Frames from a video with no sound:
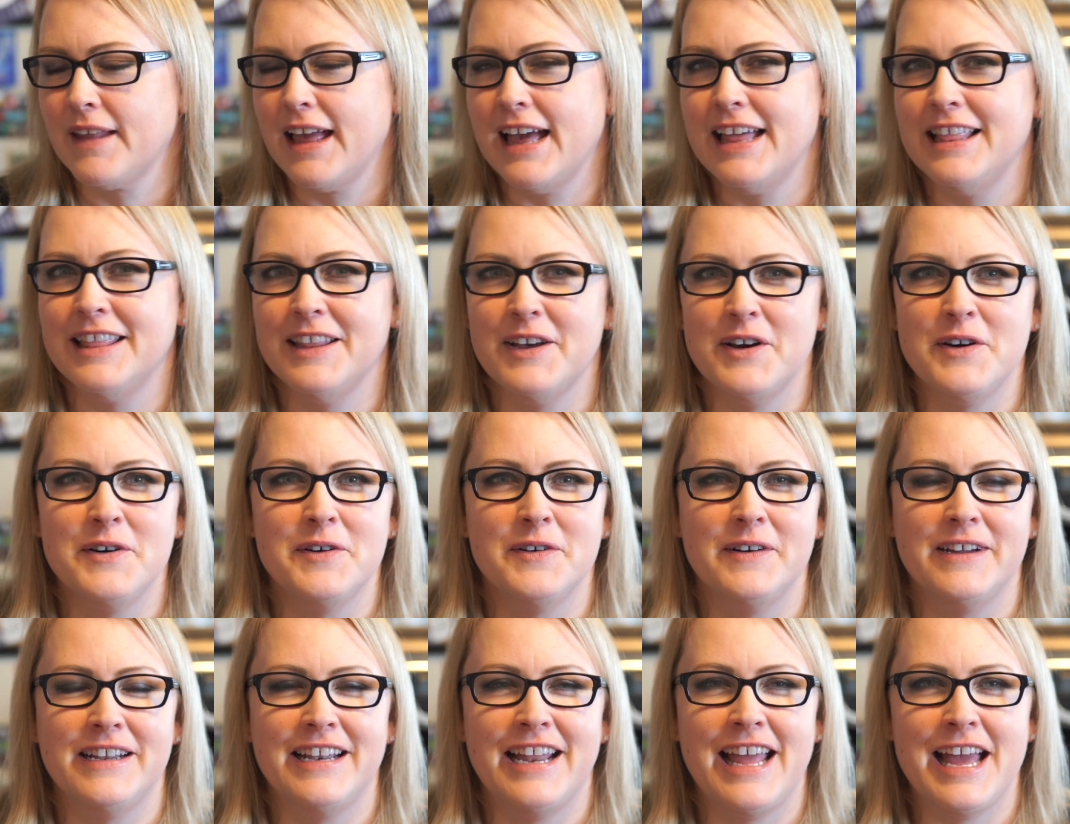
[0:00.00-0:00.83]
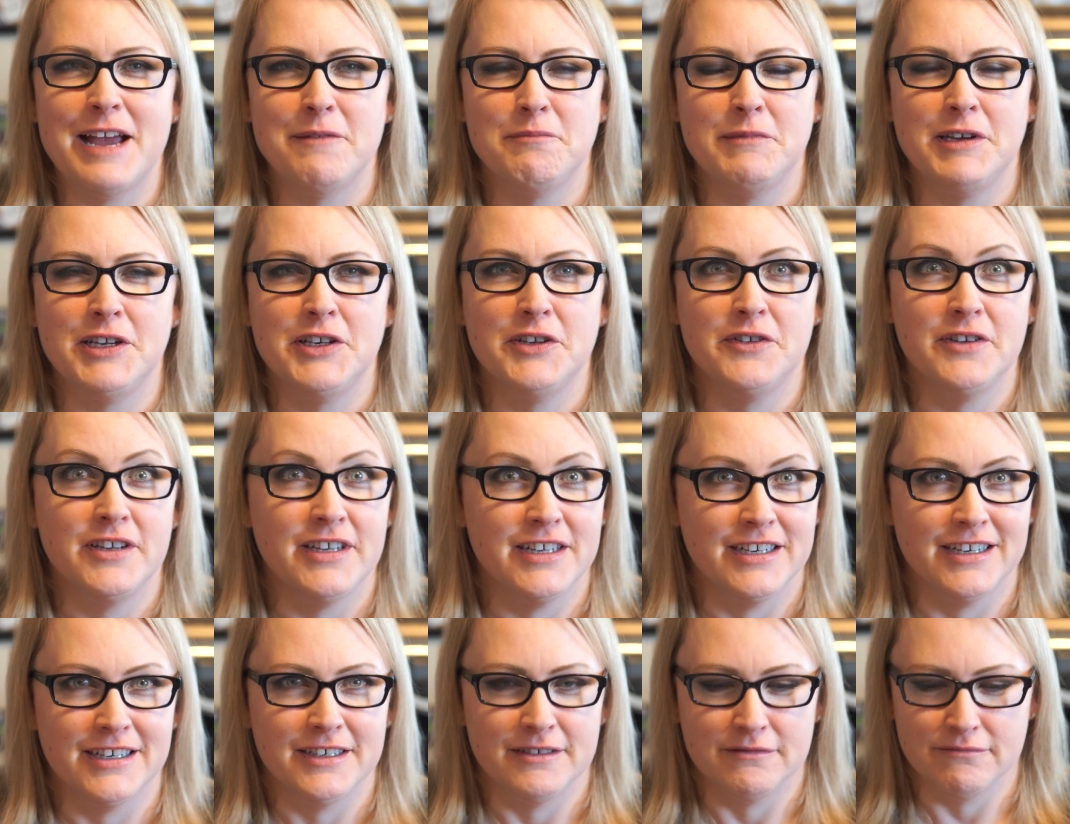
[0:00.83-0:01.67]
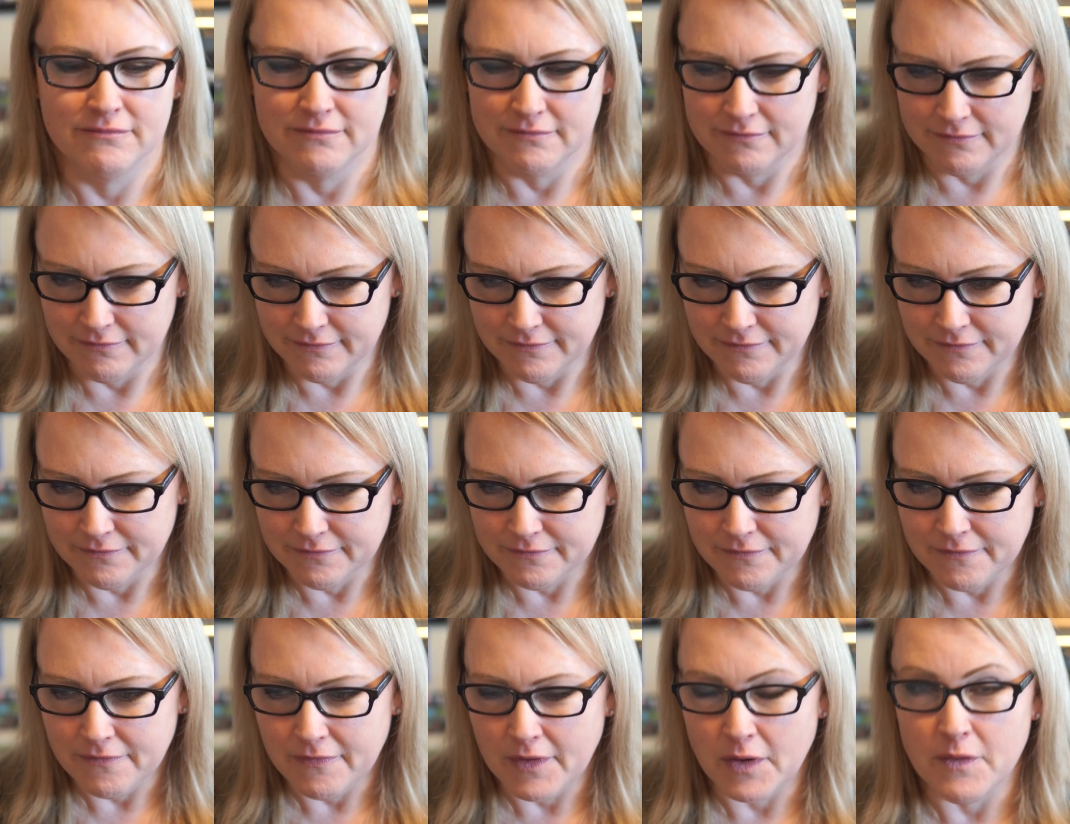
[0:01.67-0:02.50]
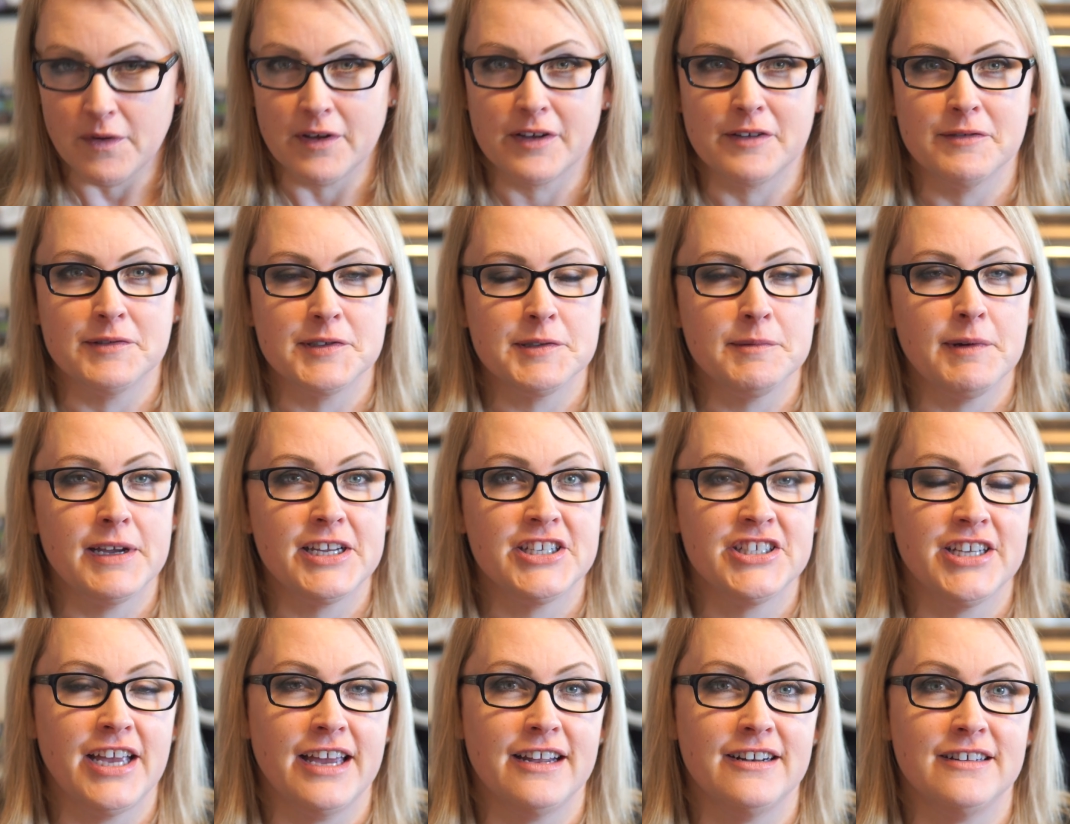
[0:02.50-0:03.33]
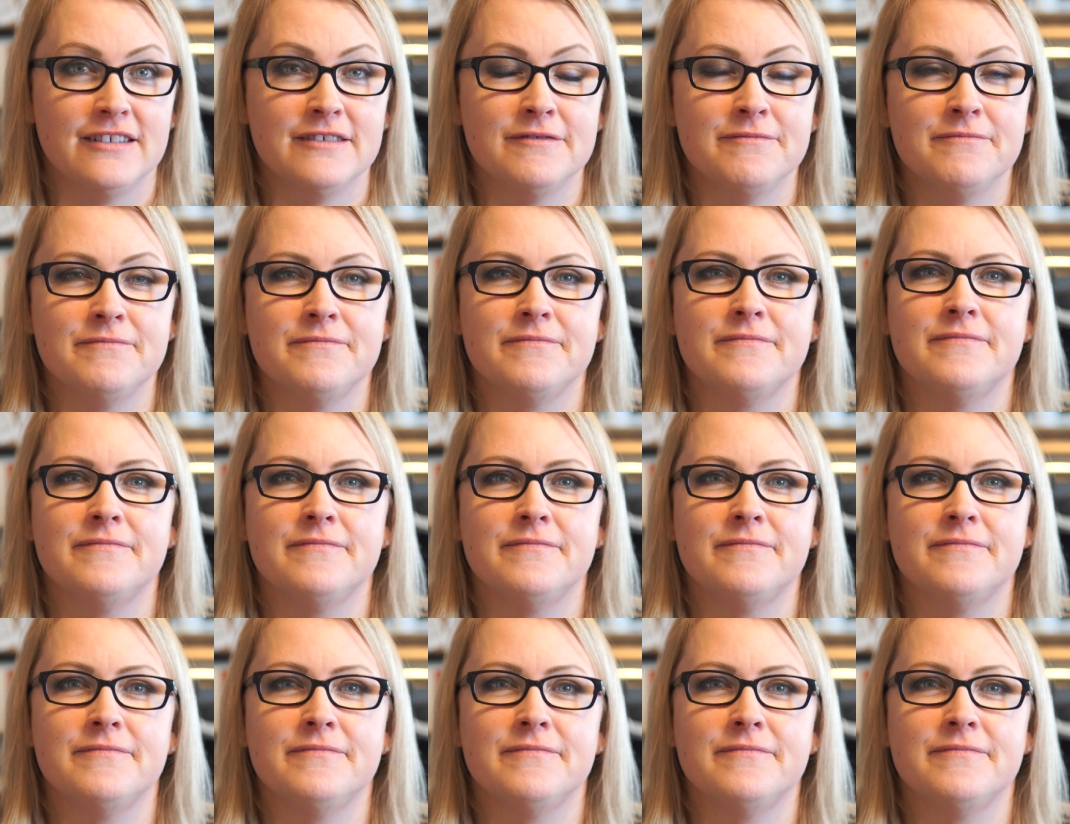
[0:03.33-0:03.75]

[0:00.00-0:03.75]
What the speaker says: Hello and Happy New Year. Welcome to my channel.